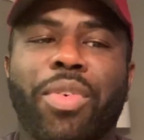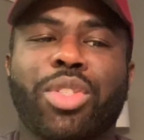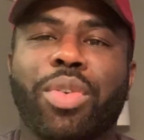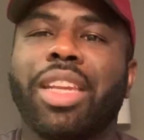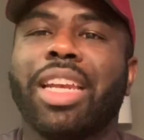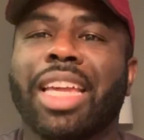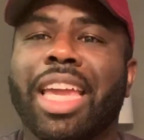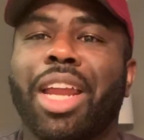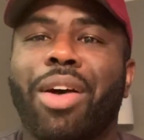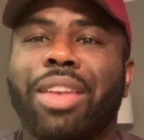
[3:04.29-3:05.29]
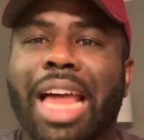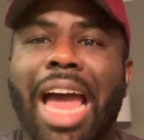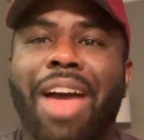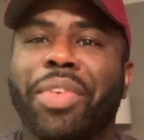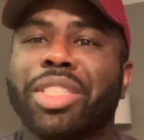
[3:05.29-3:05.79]
for Trina to get on
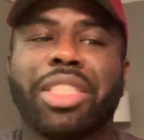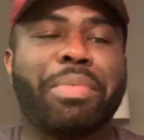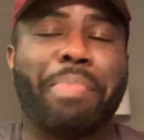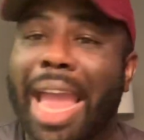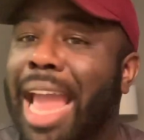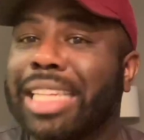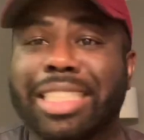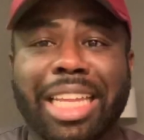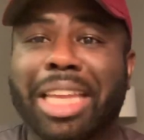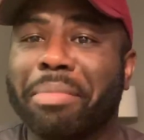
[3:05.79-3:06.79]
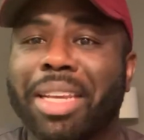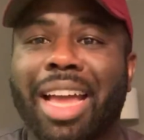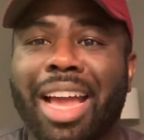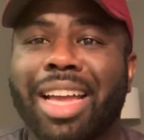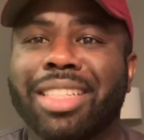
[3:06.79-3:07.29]
live and just bash Nicki
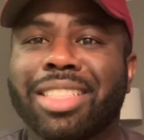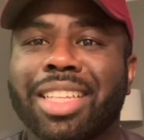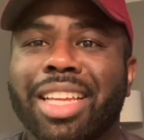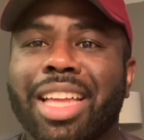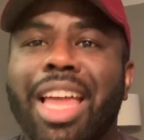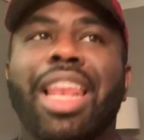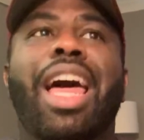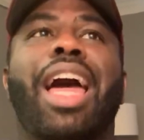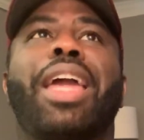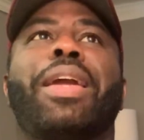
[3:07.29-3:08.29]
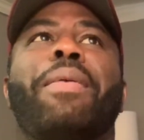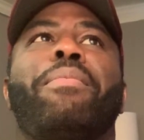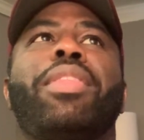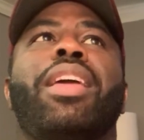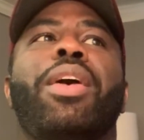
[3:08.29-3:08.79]
Minaj? Like,
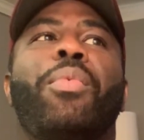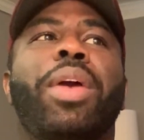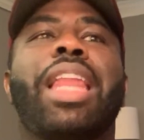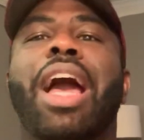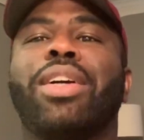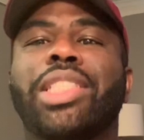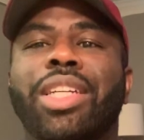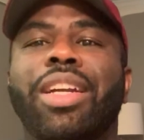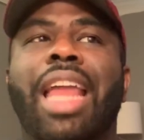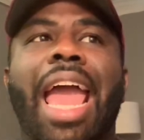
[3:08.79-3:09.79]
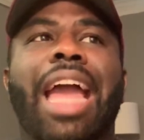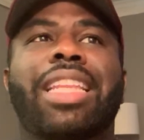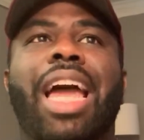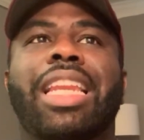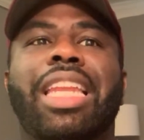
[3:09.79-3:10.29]
we're not going to sit here and
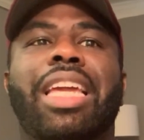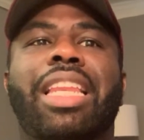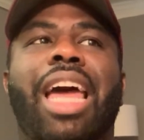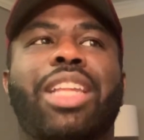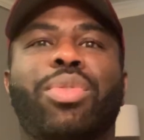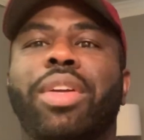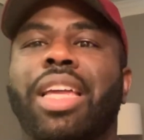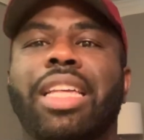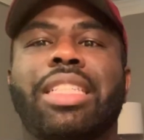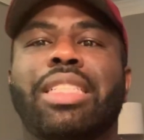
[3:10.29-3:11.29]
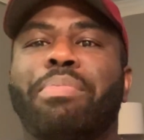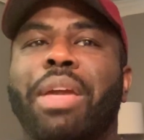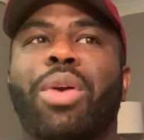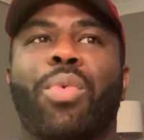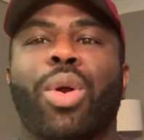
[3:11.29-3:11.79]
act like Trina is this
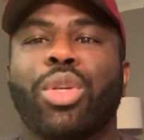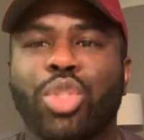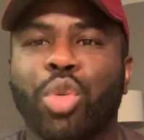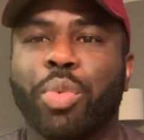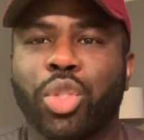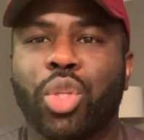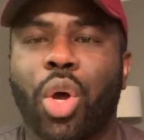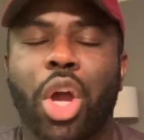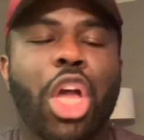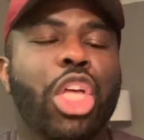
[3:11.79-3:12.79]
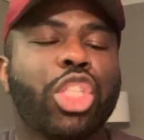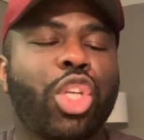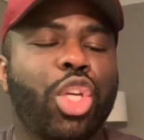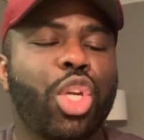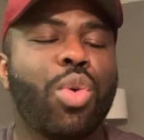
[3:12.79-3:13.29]
big world superstar.
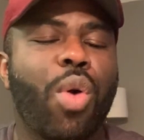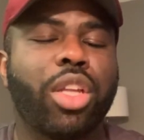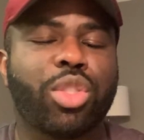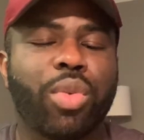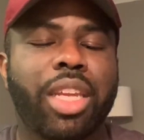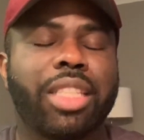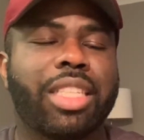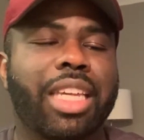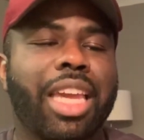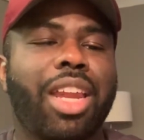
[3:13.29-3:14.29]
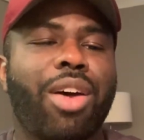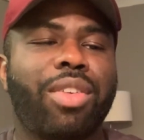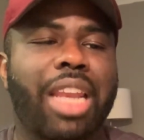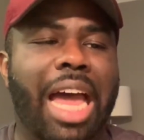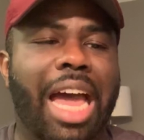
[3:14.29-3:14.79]
So you want Trina to get
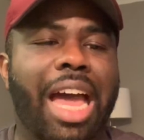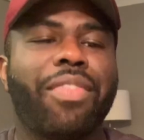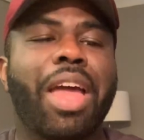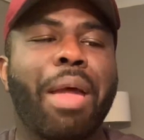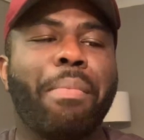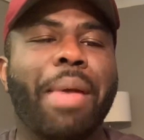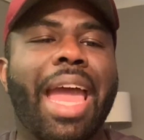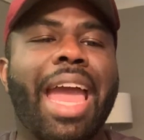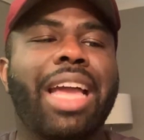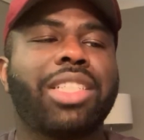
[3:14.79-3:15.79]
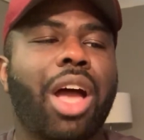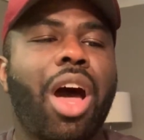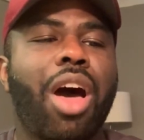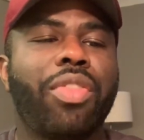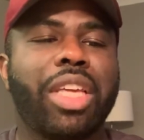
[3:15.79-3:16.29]
on live, bash
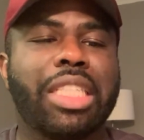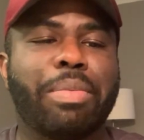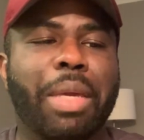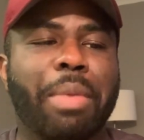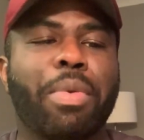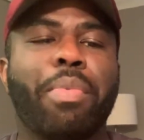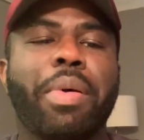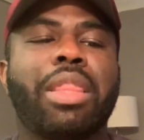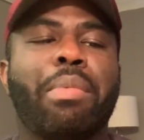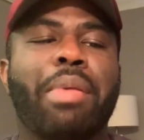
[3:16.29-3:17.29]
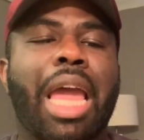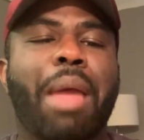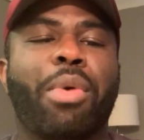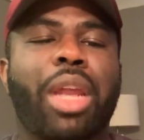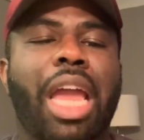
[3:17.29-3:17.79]
all these people, put the
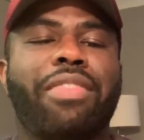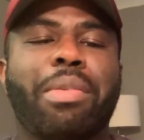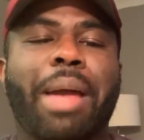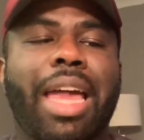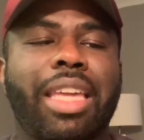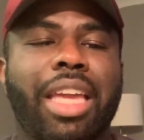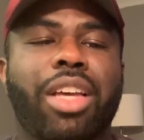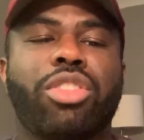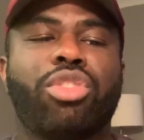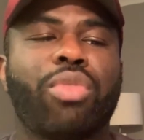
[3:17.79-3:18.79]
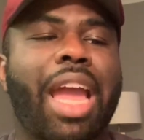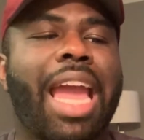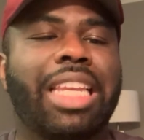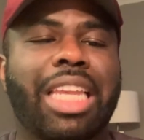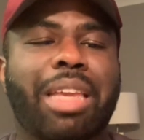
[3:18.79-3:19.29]
blame on everybody else,
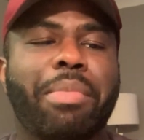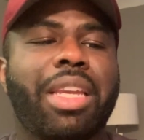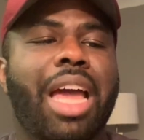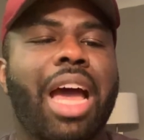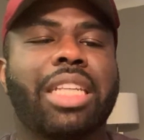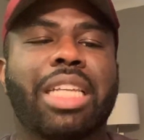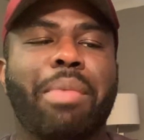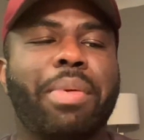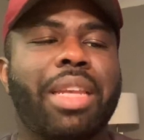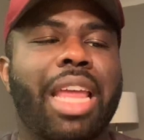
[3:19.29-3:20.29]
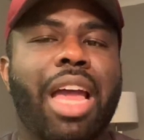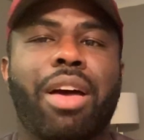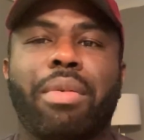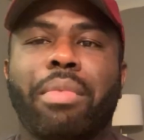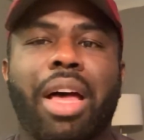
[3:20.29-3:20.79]
drag Nicki Minaj up and
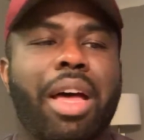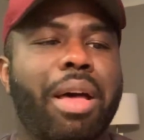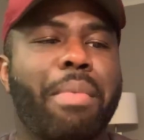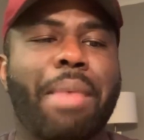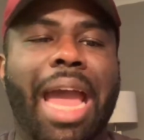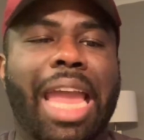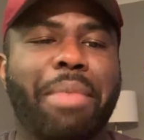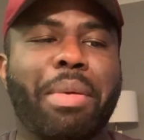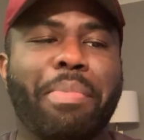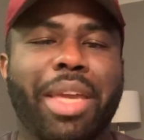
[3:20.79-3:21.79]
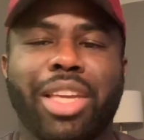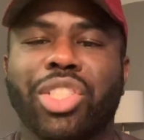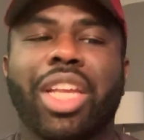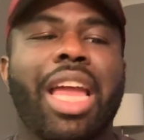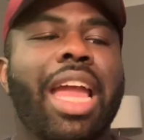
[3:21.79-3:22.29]
down Miami
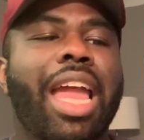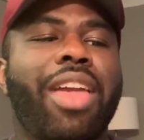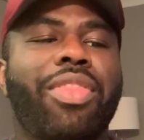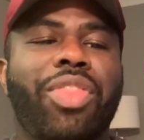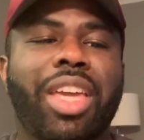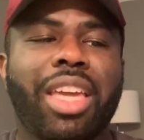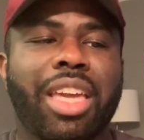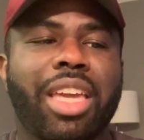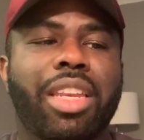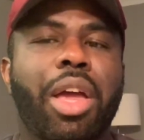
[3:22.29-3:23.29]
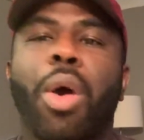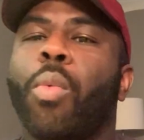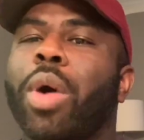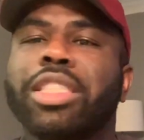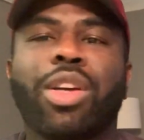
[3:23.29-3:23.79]
Beach. And then
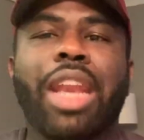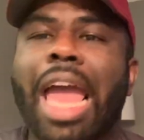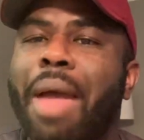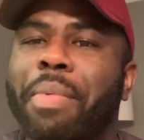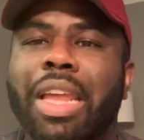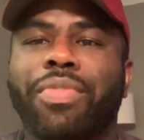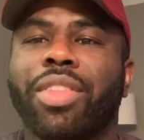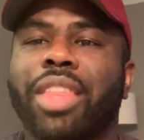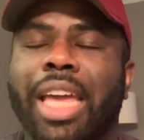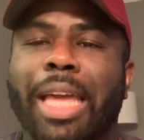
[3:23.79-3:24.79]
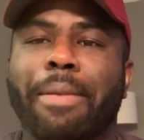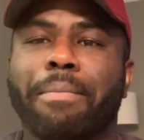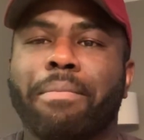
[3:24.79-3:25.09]
what's going to happen after that?